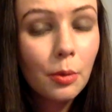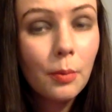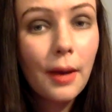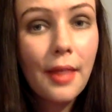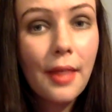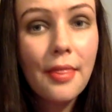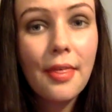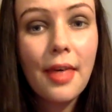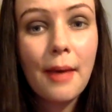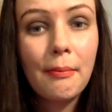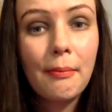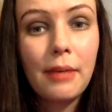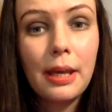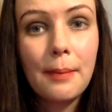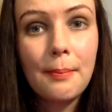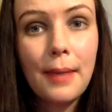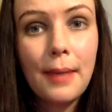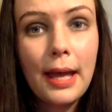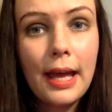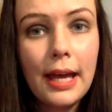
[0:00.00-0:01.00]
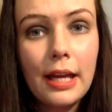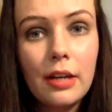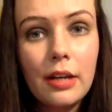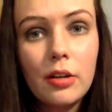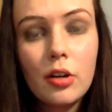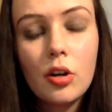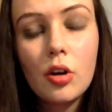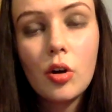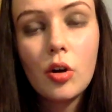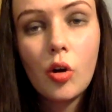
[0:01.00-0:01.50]
whether that be a man
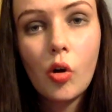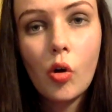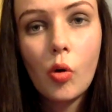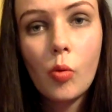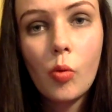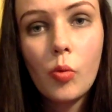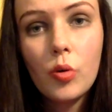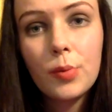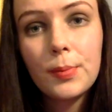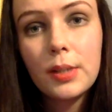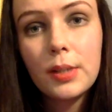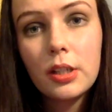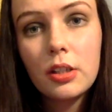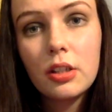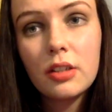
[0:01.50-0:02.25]
or a woman.